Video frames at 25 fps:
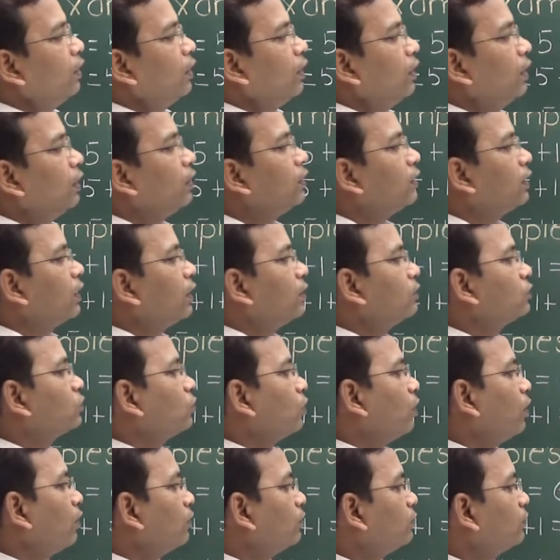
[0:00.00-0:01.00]
In case
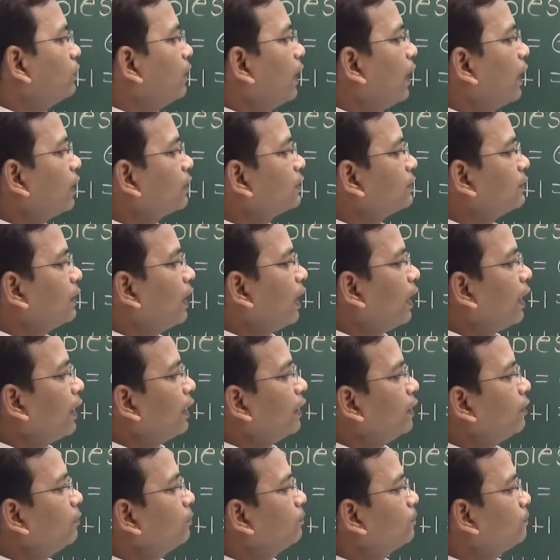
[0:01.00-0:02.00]
of
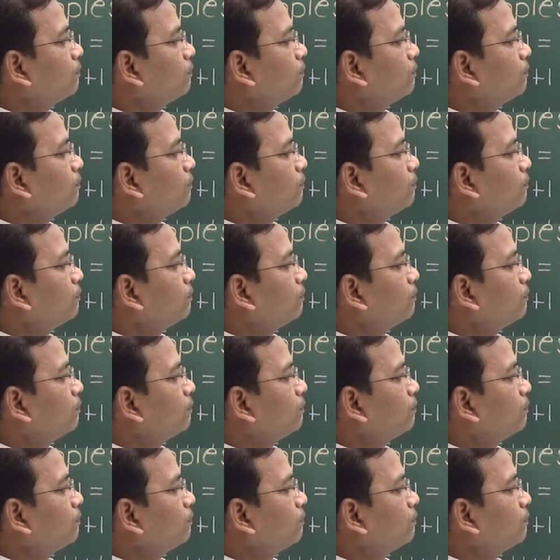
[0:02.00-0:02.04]
Xi,